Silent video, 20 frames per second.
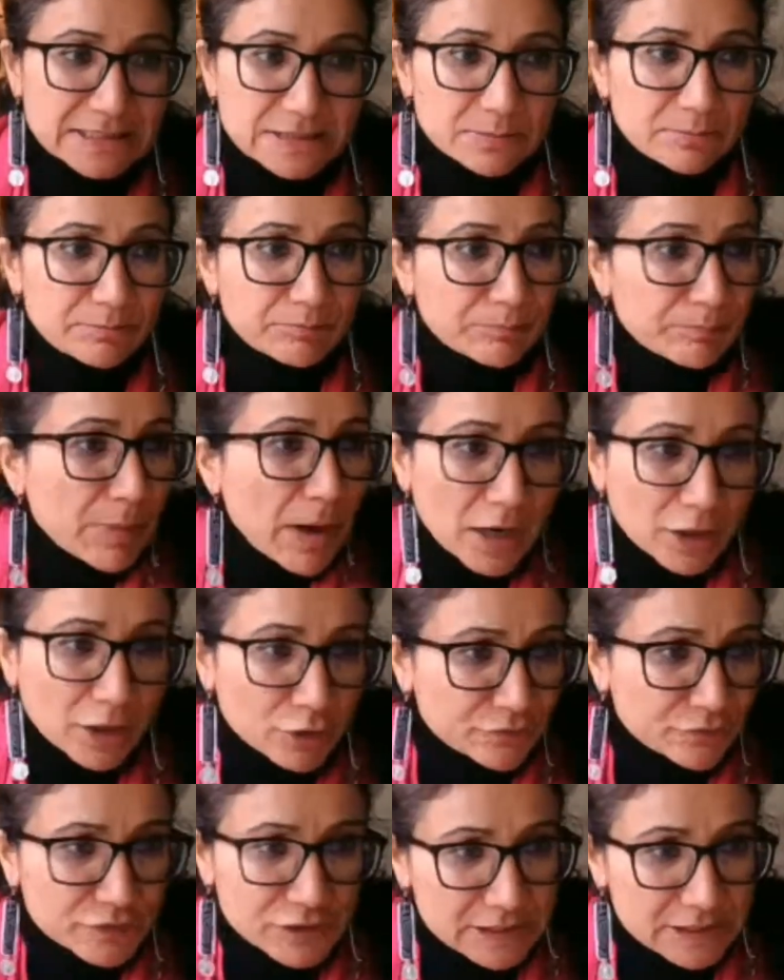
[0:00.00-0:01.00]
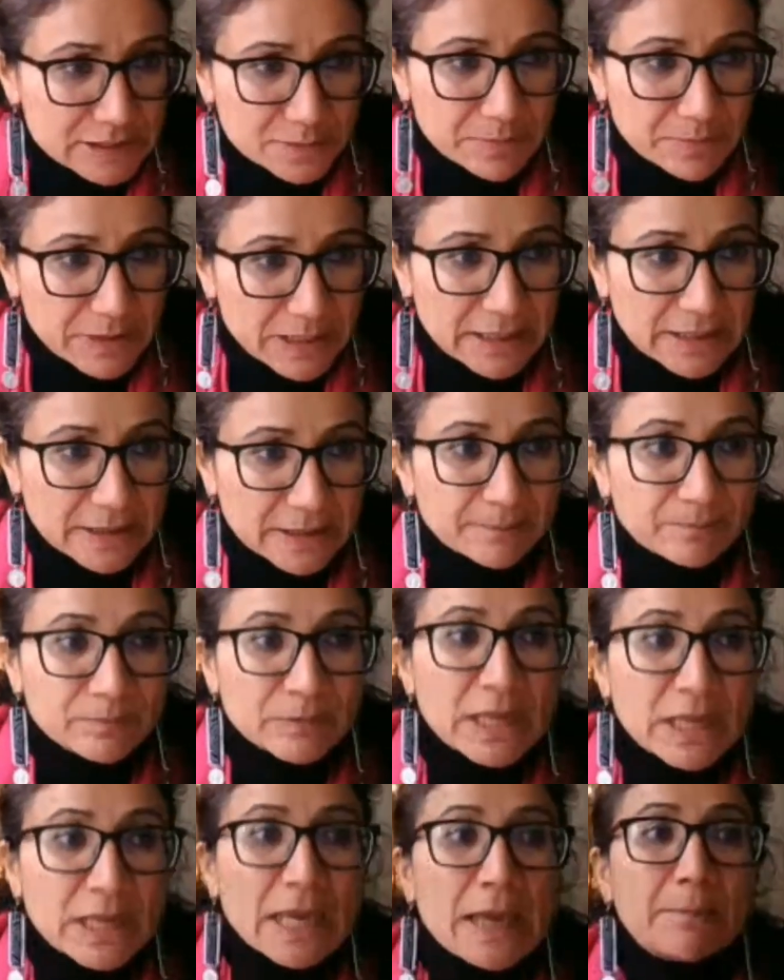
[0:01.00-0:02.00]
as part of just being.
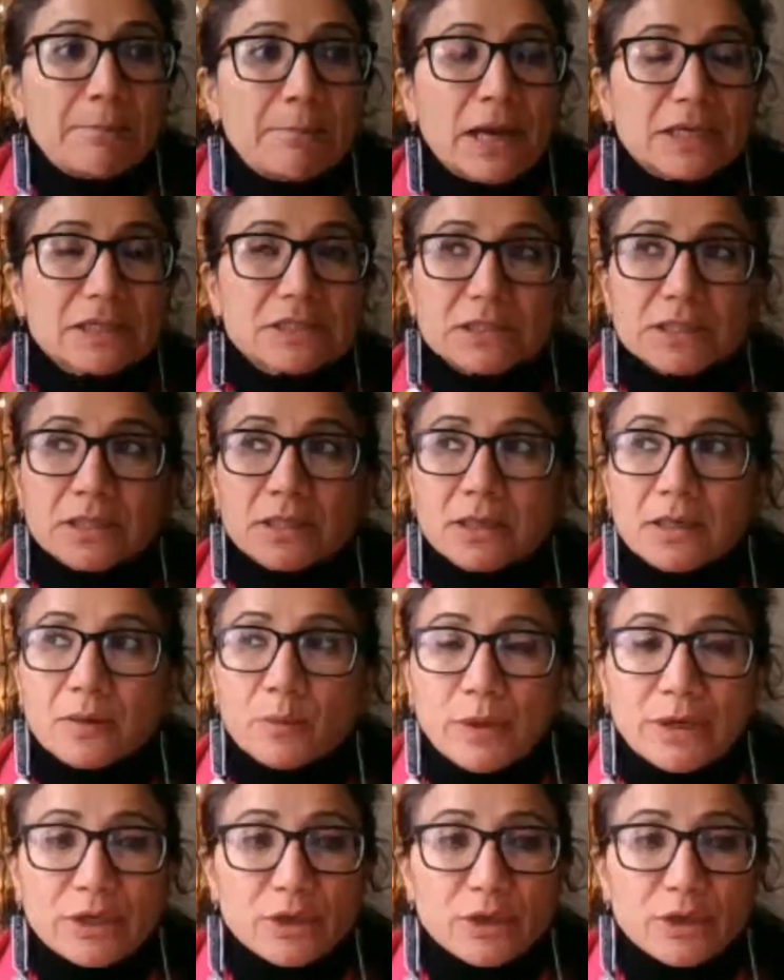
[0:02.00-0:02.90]
But uh,